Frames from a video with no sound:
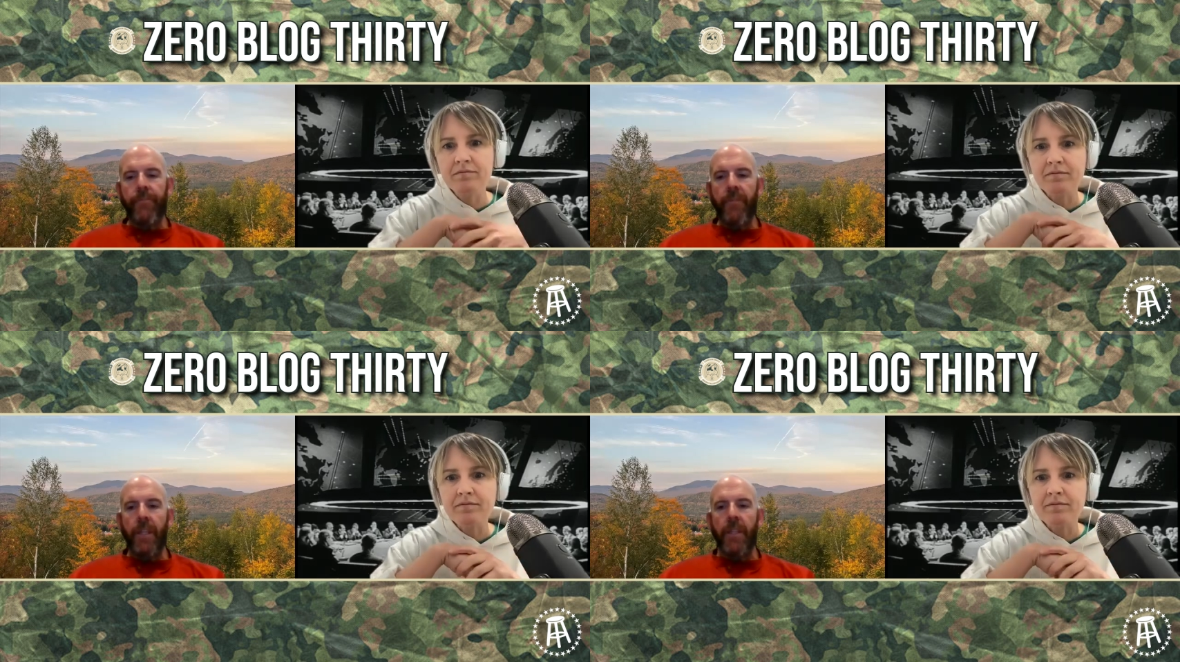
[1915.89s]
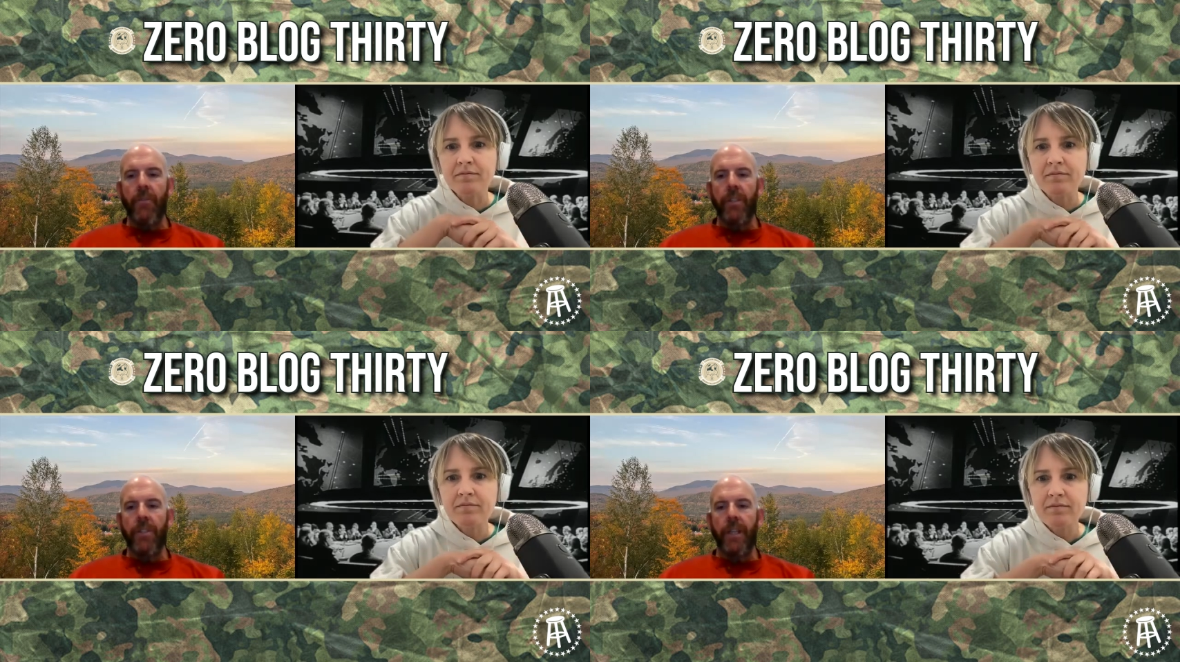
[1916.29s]
Speaker 1: there
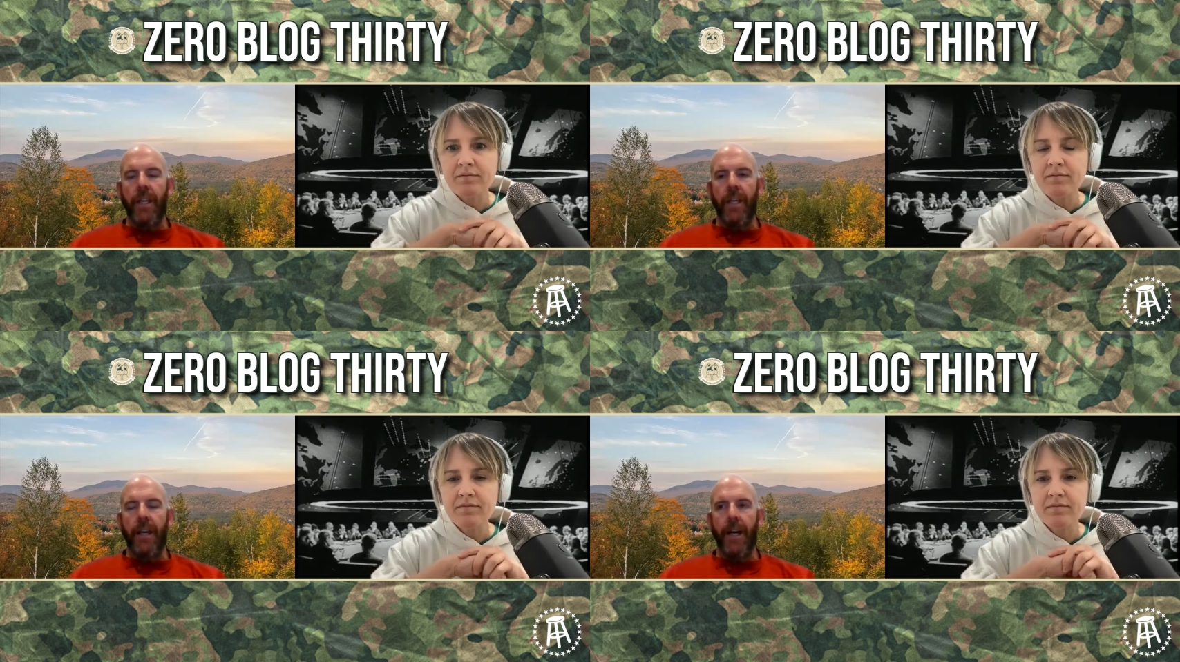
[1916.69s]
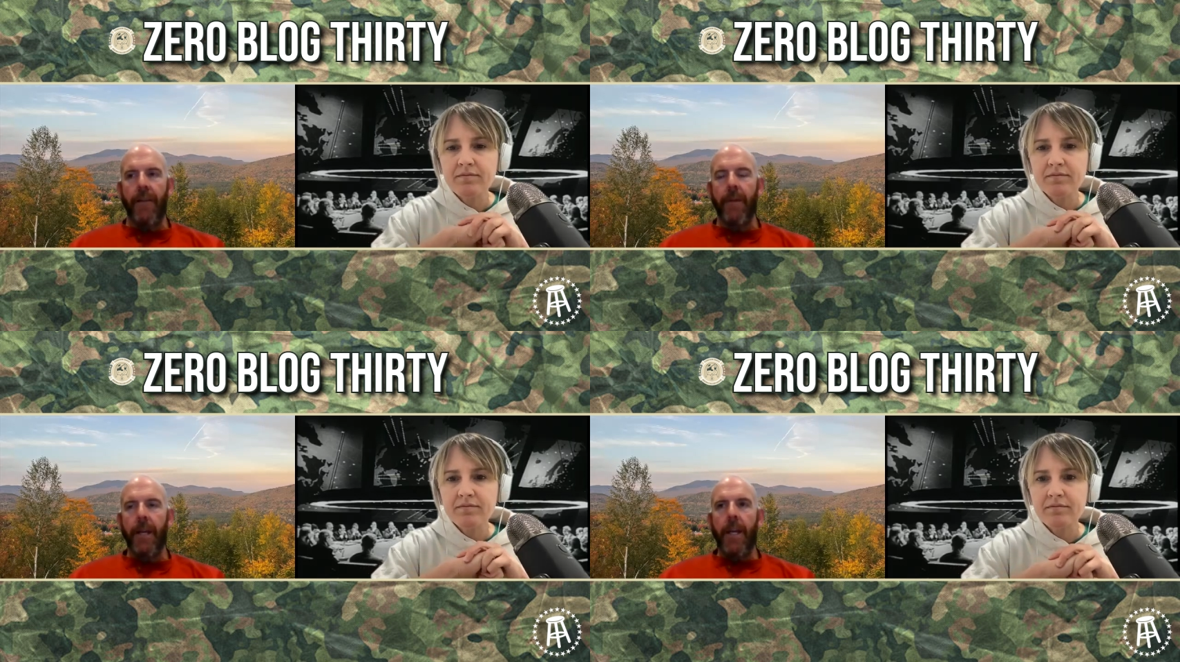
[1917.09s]
was a
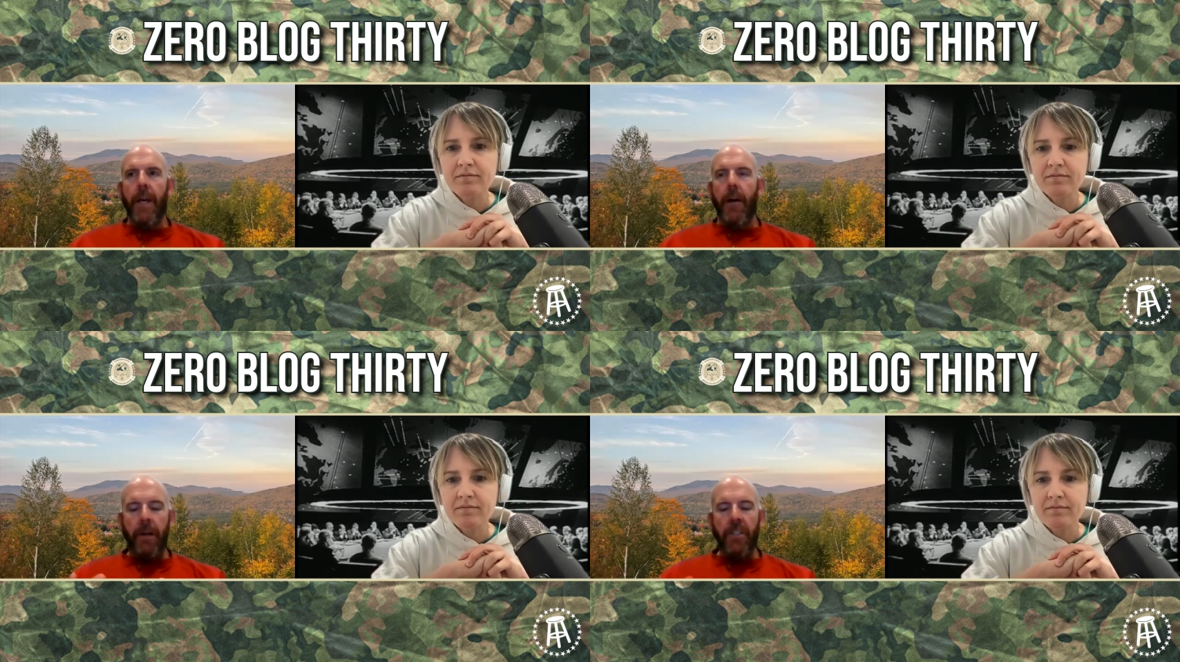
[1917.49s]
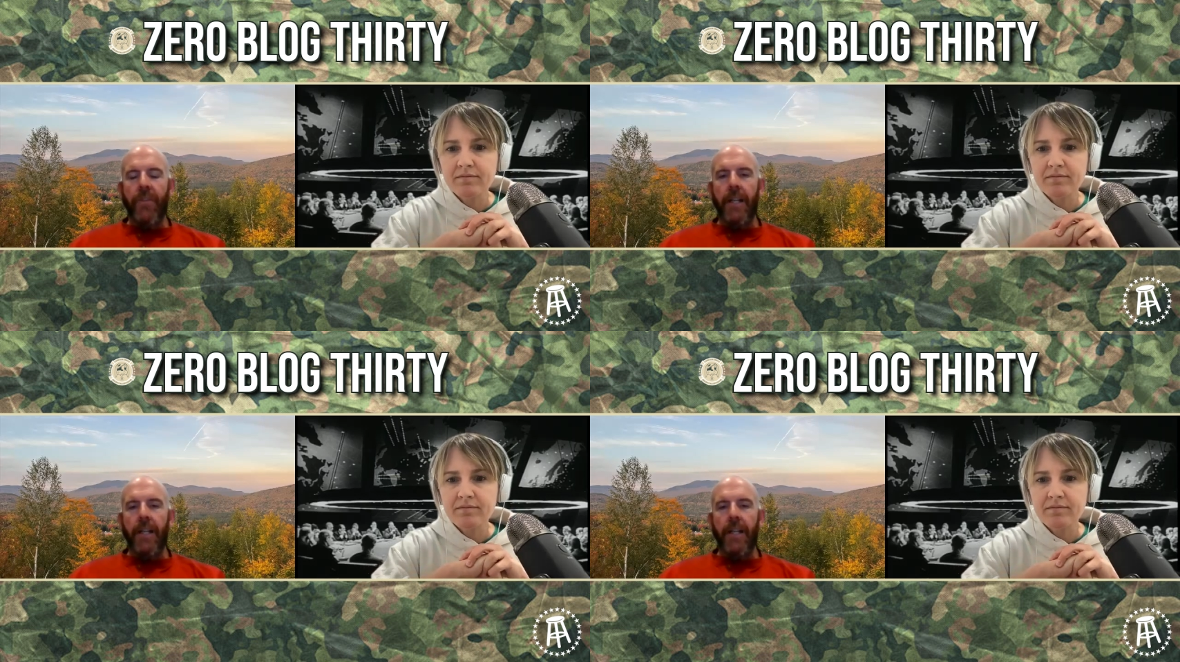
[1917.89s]
bunch of